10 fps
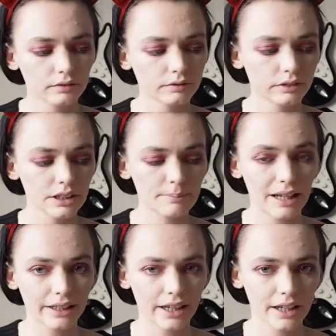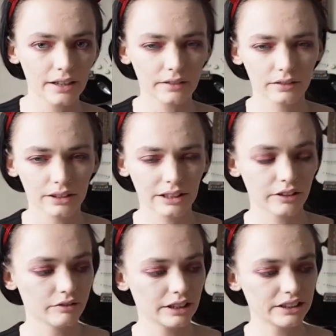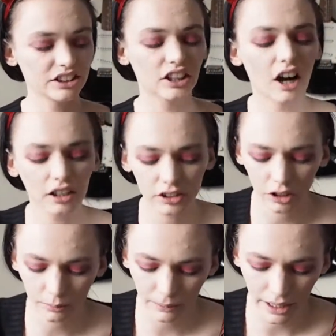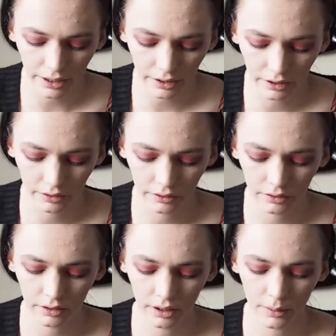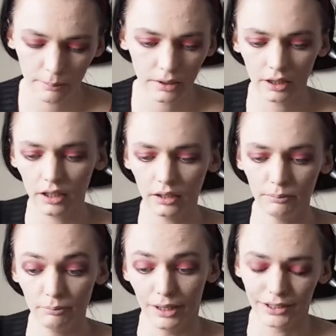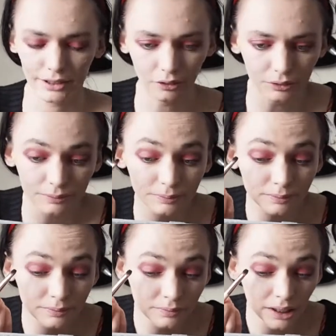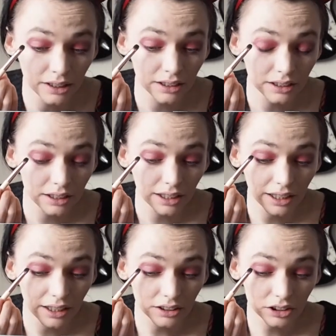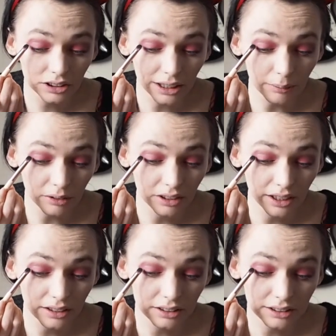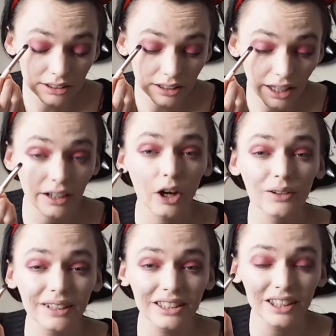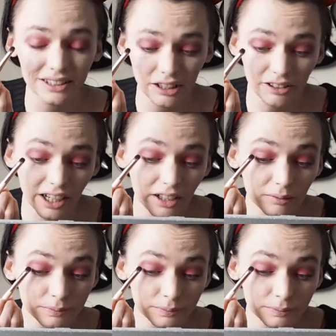For this black here, that's like a really dark black. It's like muscle. And just dab it on the ends and hope that it turns out okay.